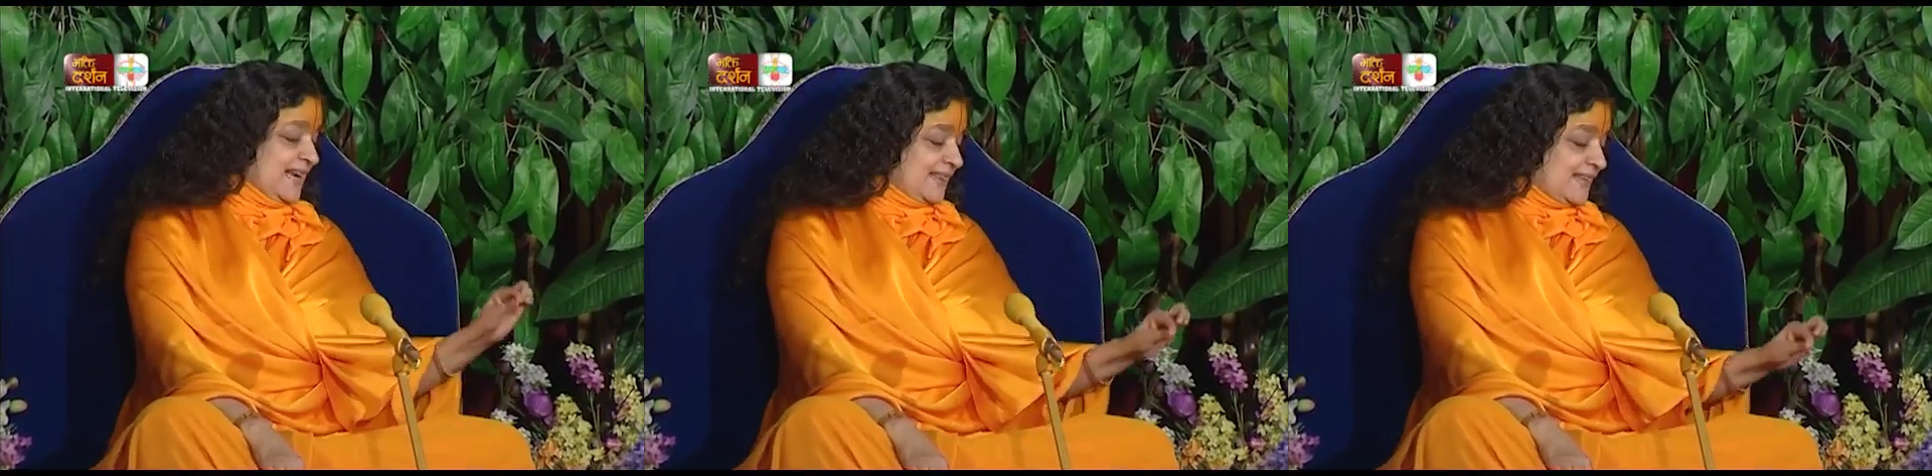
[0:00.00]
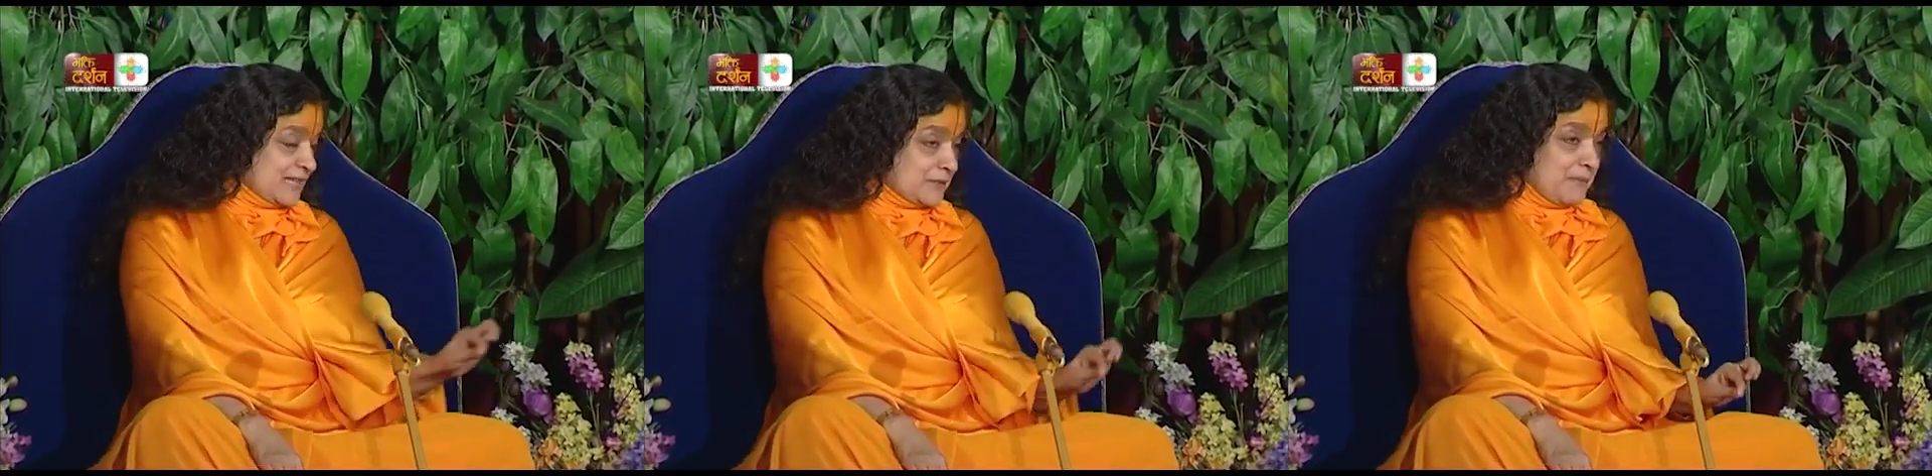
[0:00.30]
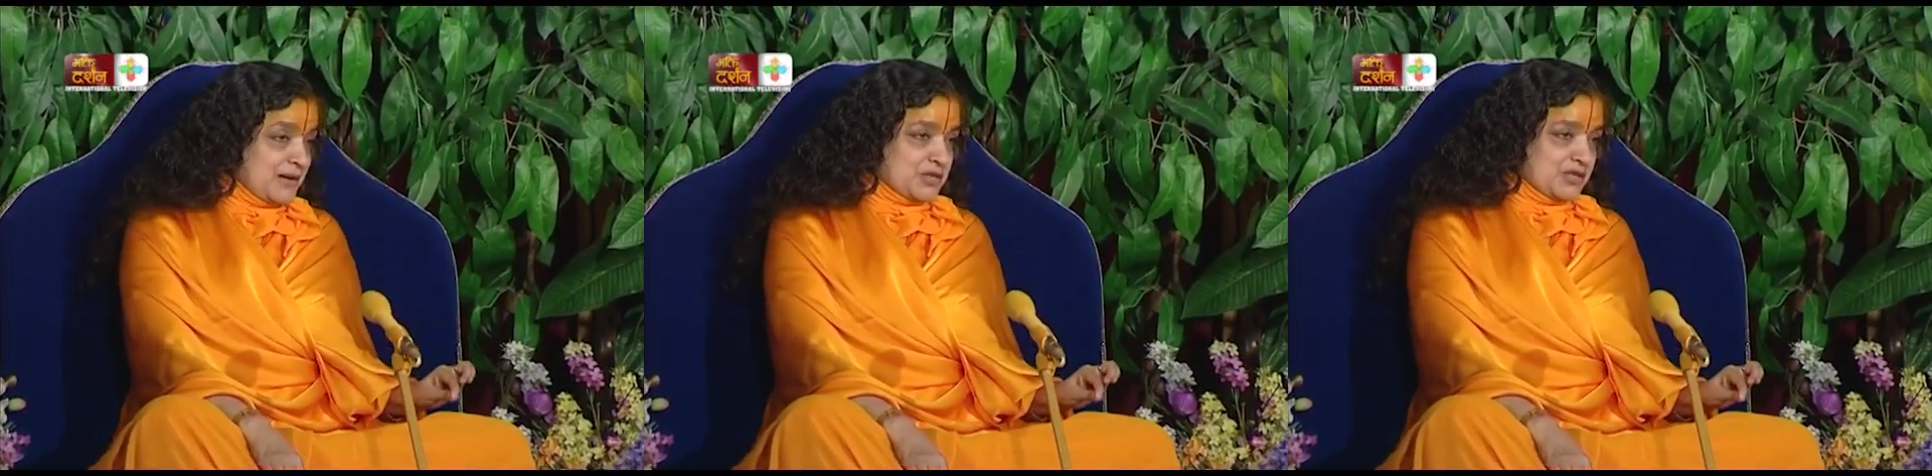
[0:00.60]
This
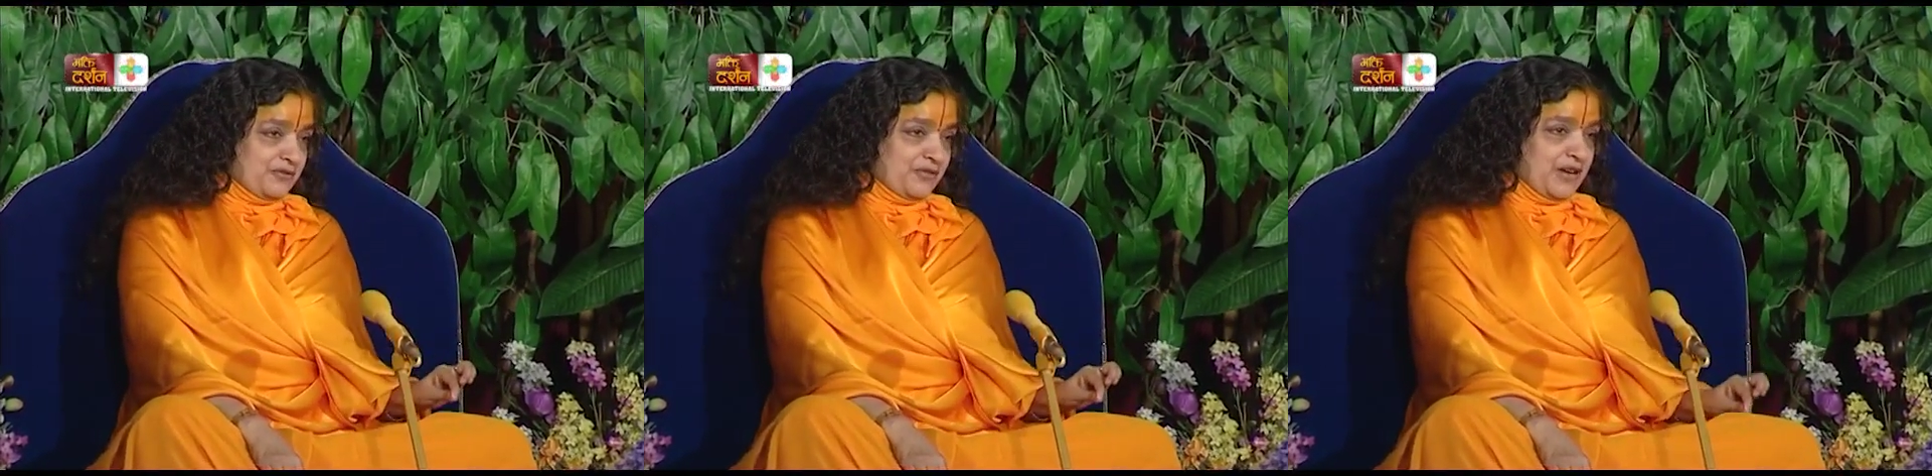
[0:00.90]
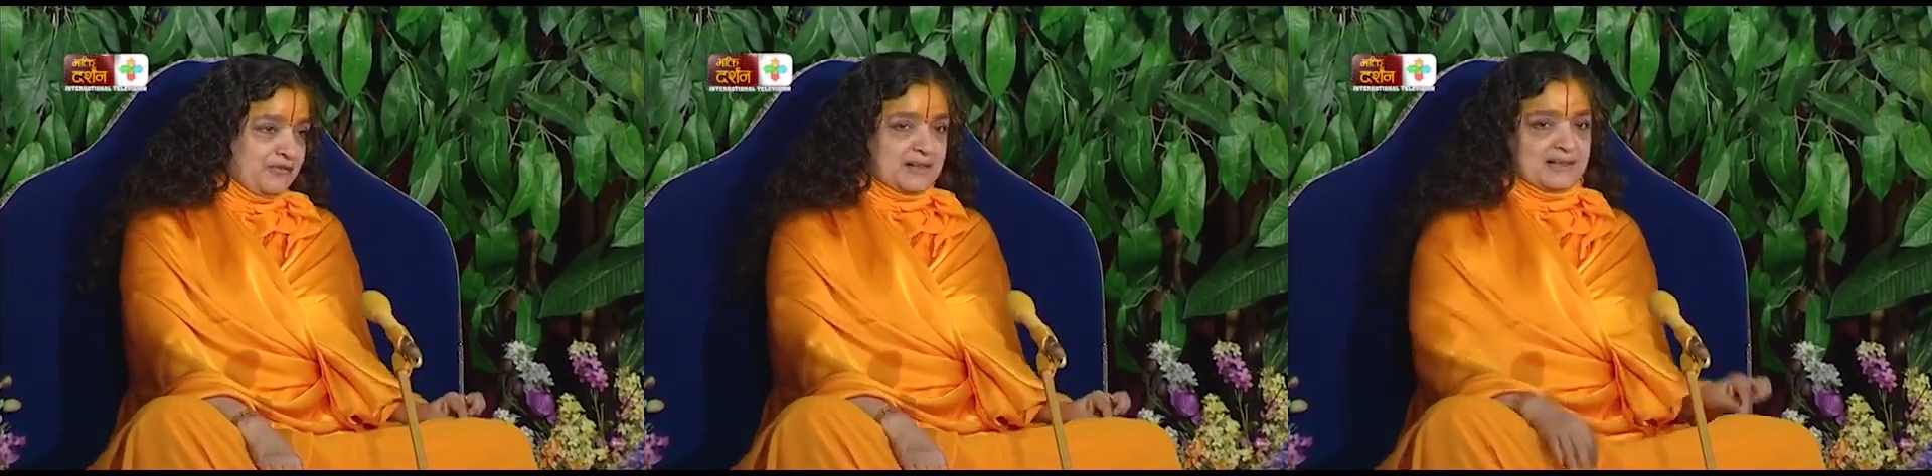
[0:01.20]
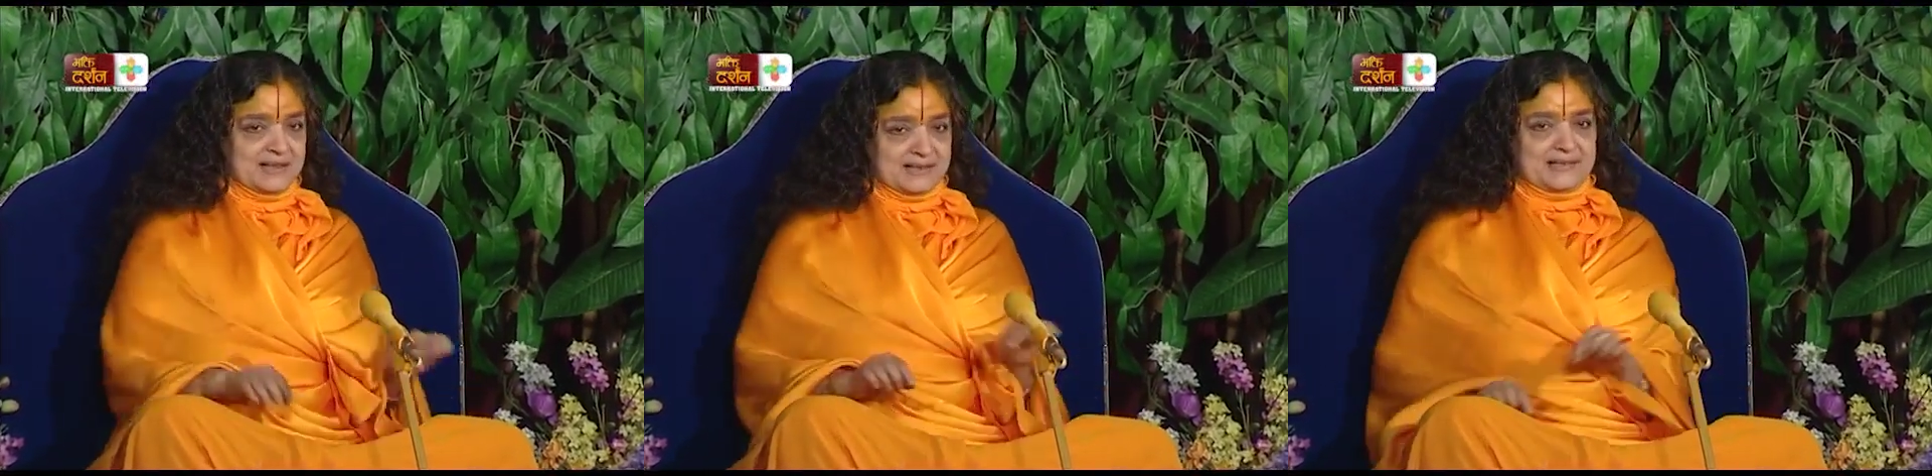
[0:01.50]
much is free will,
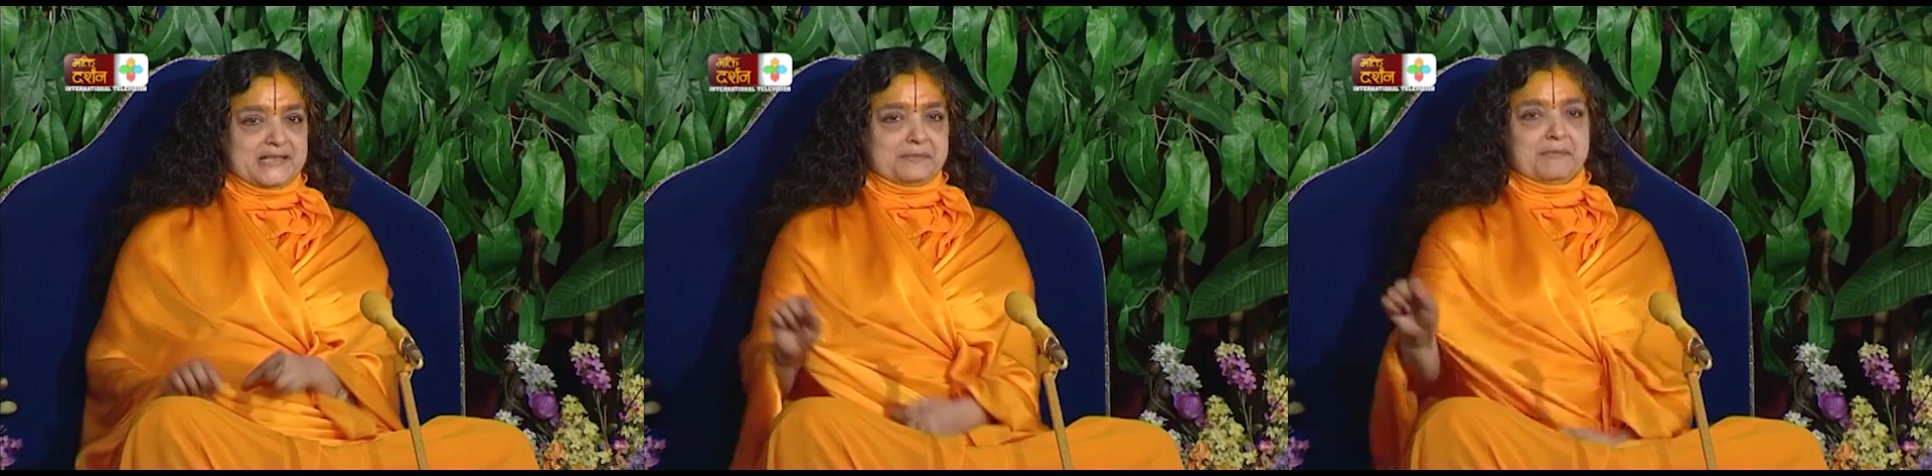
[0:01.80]
this